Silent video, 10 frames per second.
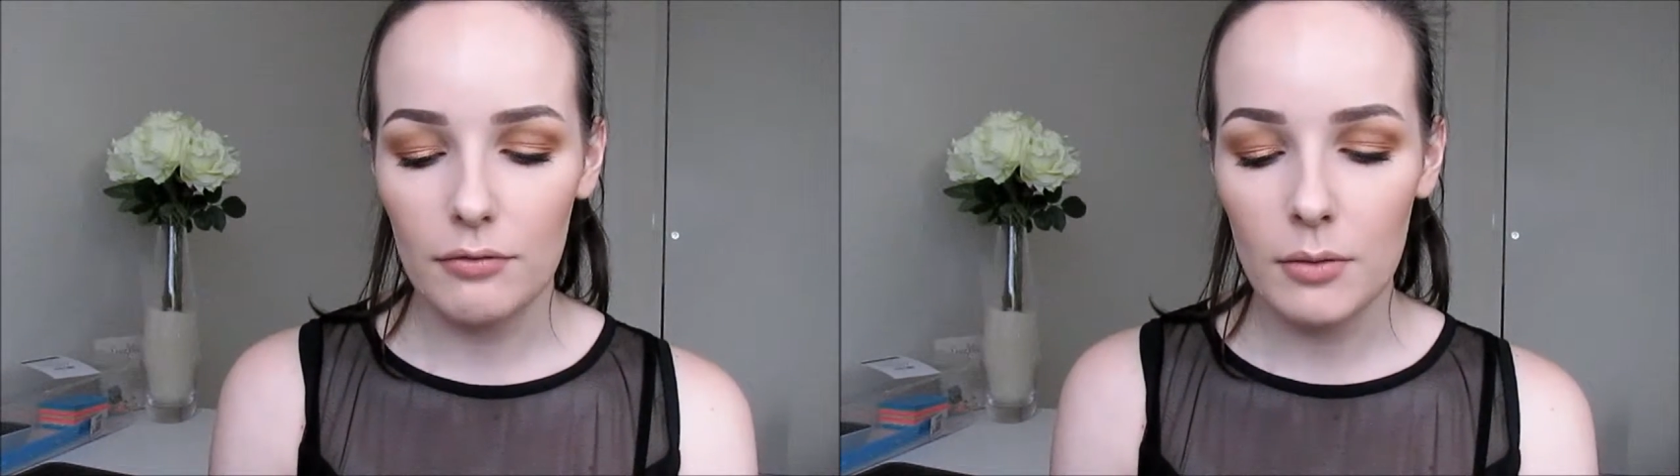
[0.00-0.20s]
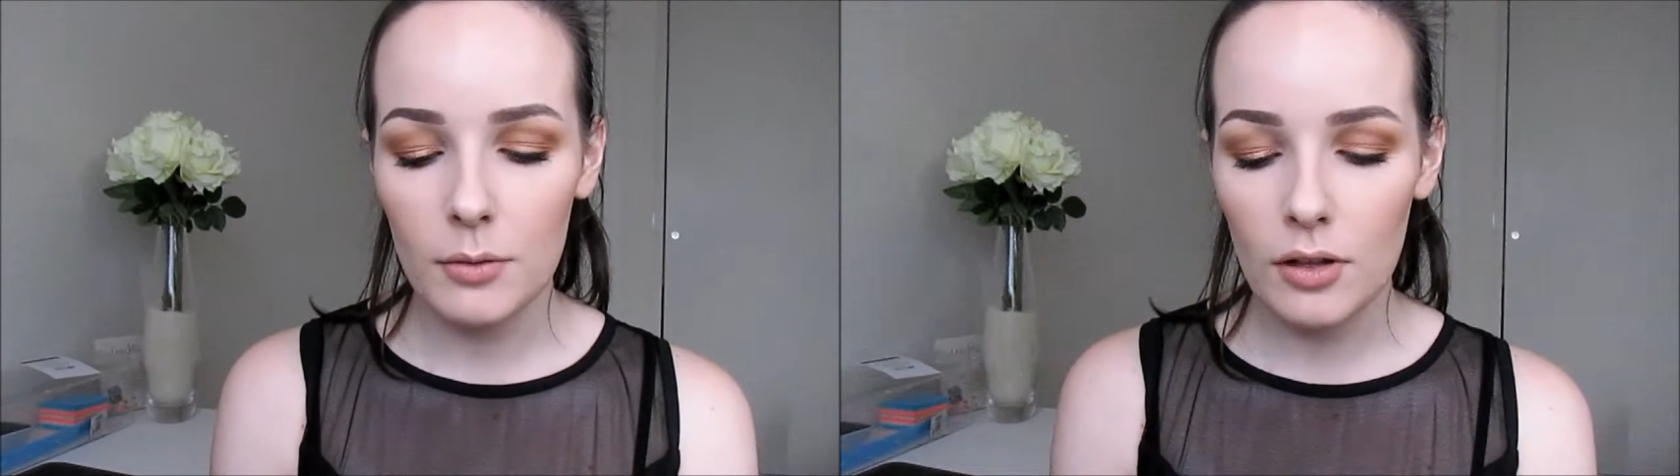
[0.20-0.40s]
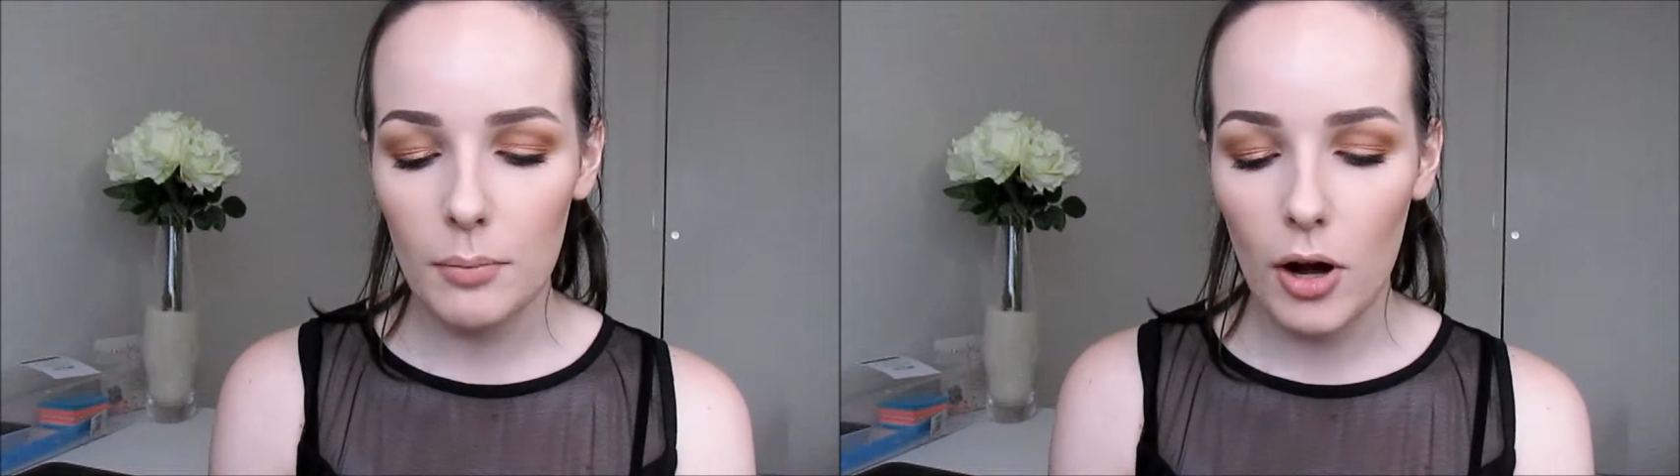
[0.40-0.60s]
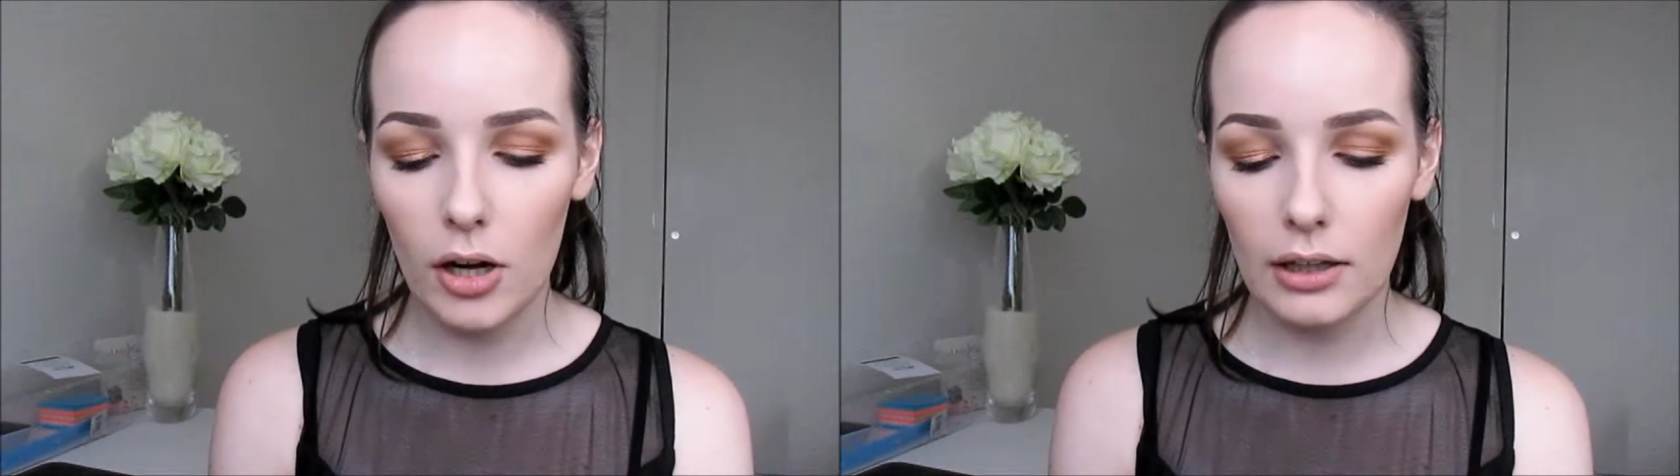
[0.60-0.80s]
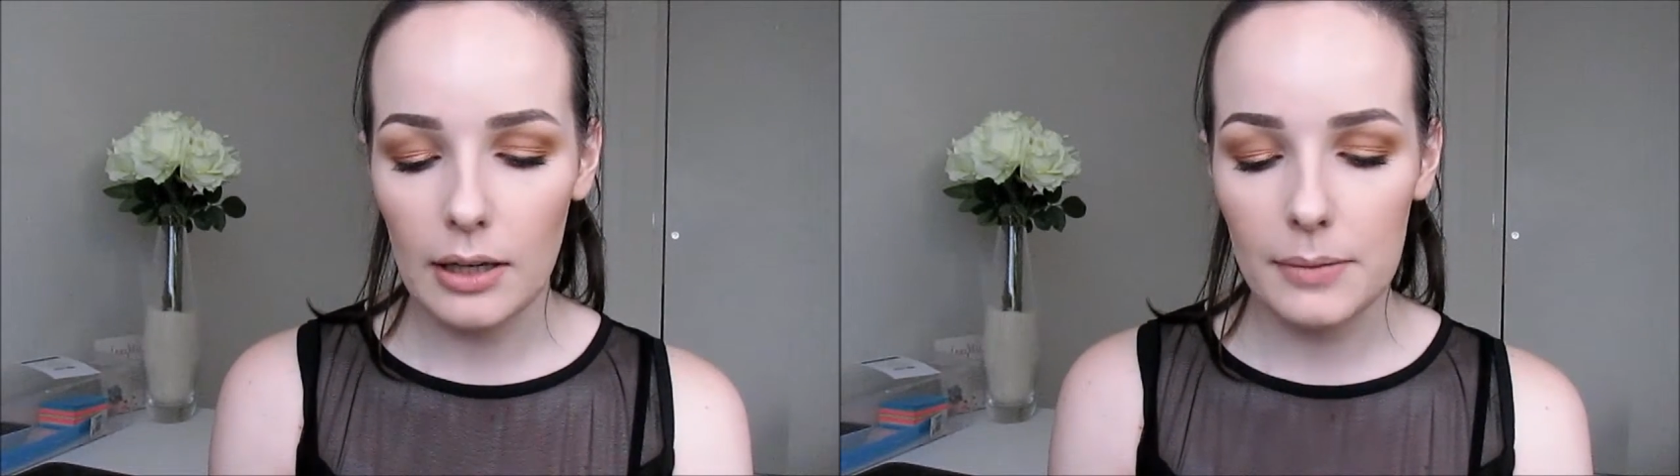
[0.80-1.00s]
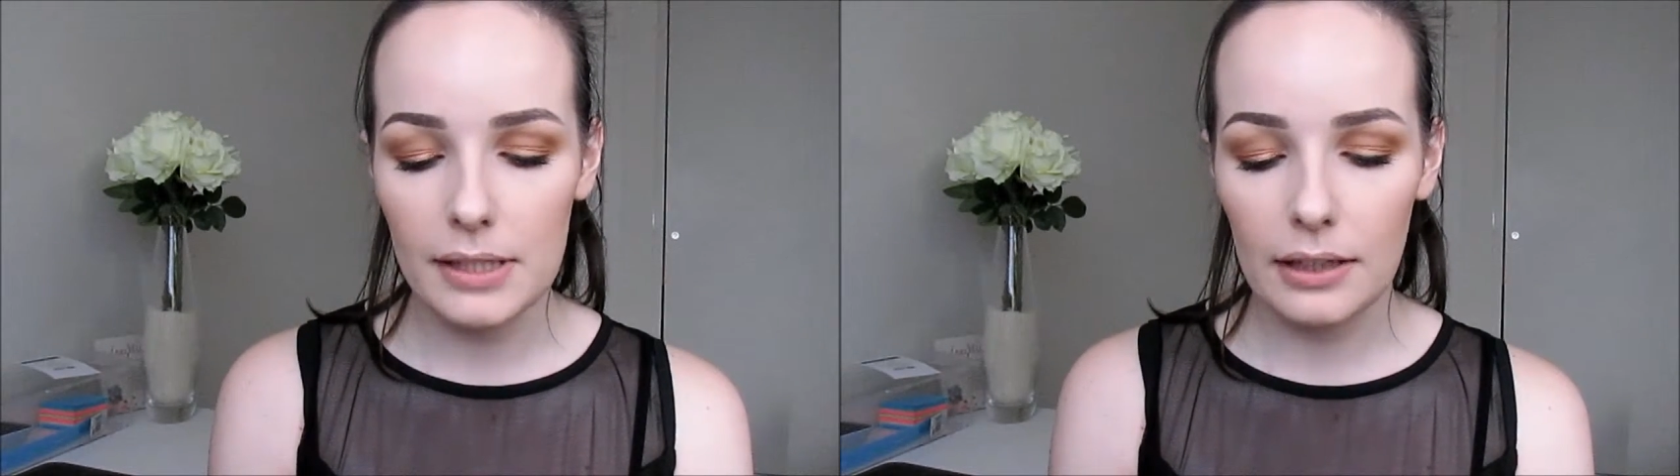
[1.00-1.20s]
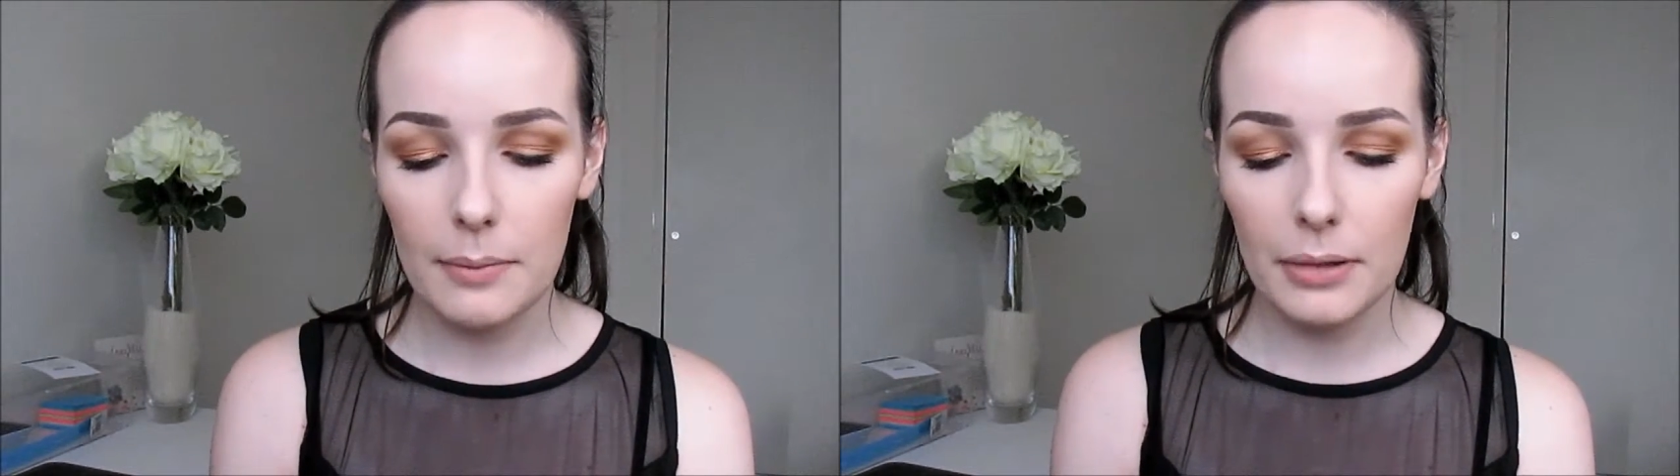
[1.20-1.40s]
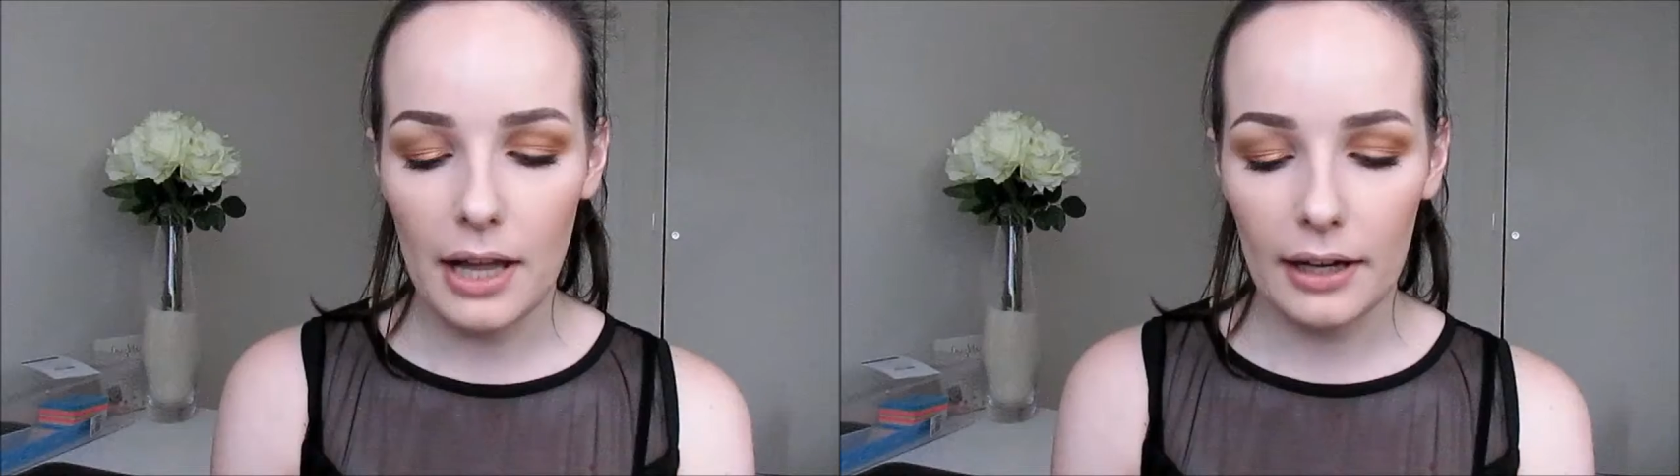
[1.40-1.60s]
Rimmel Apocalypse
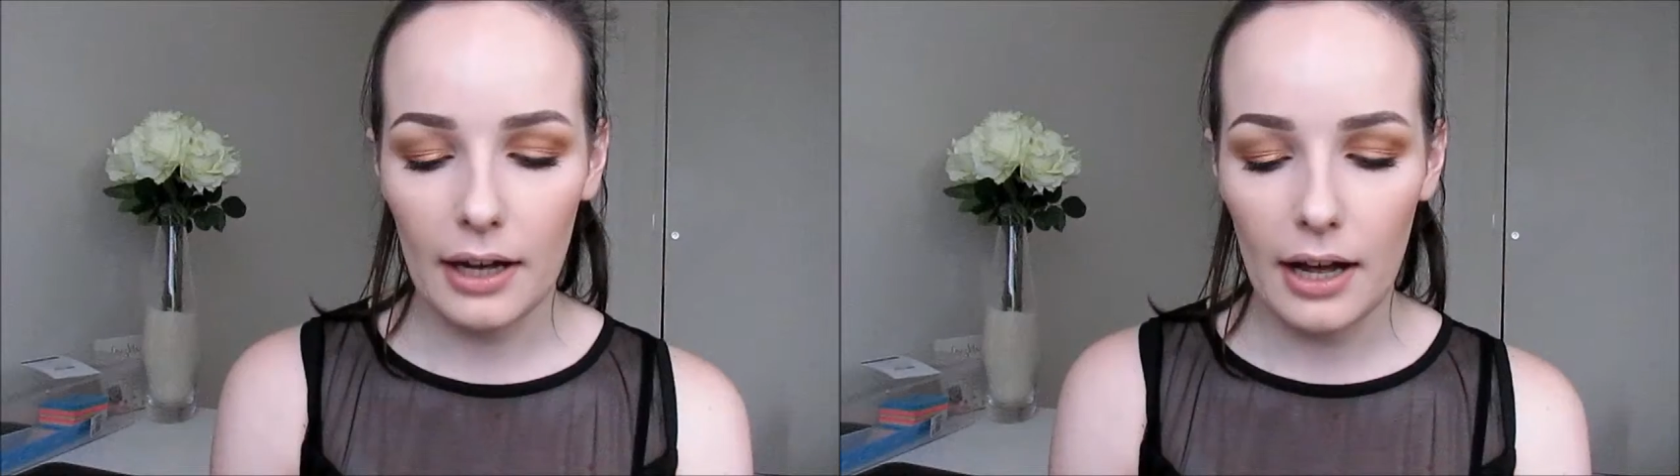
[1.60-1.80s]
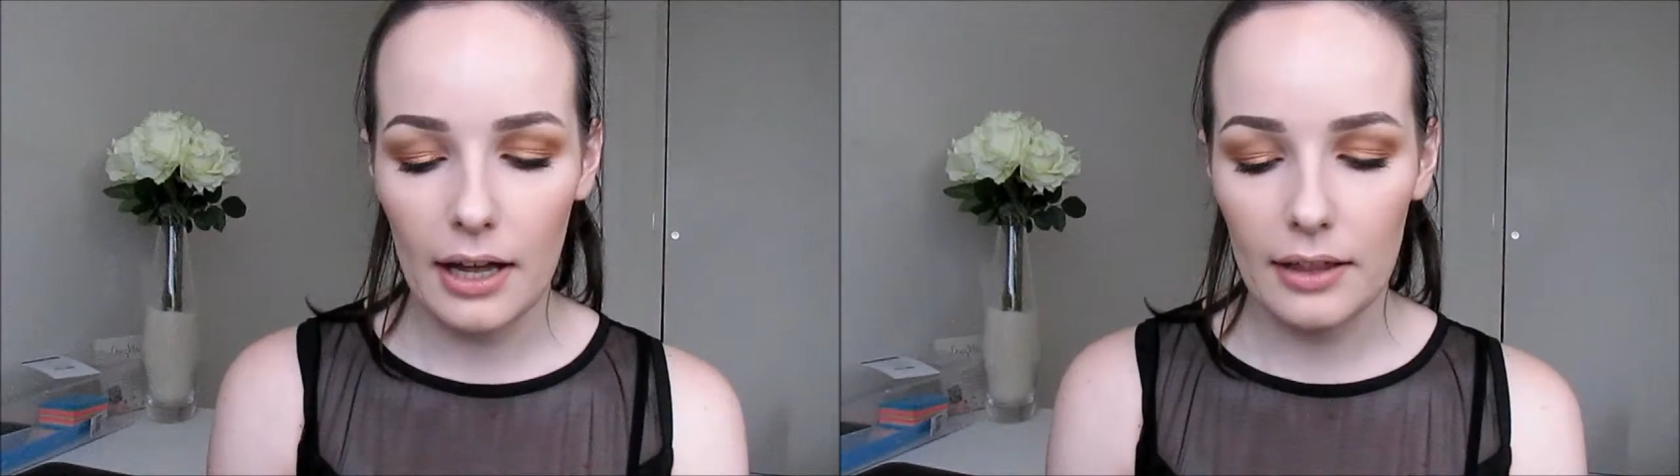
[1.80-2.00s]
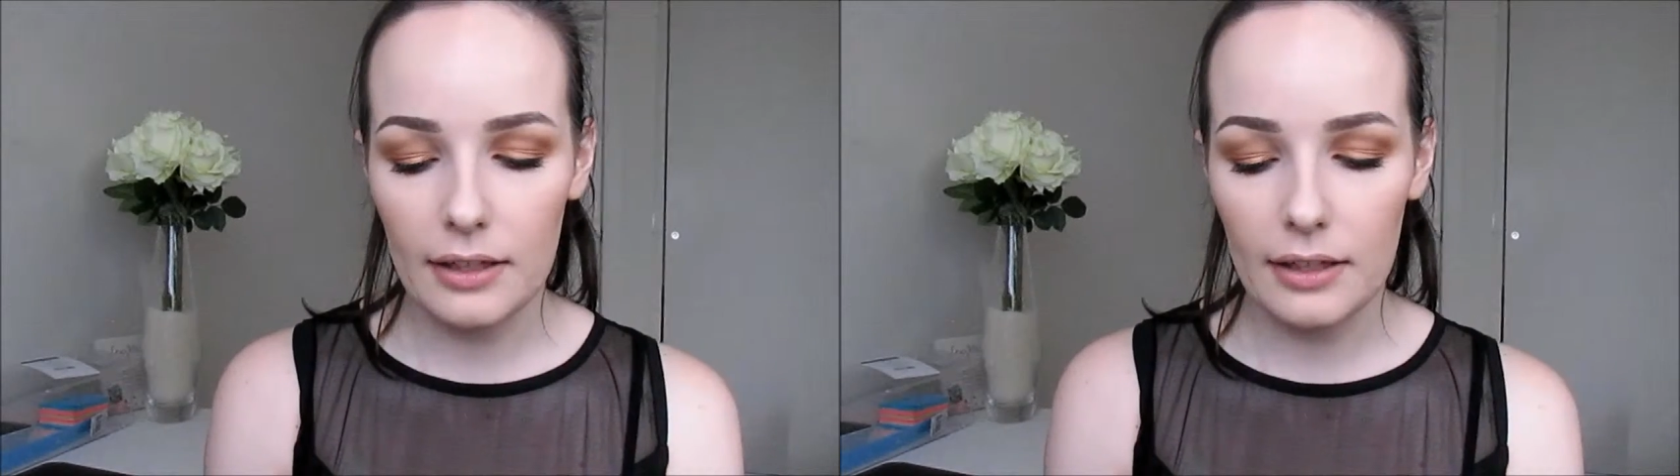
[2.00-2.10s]
Lip Lacquer.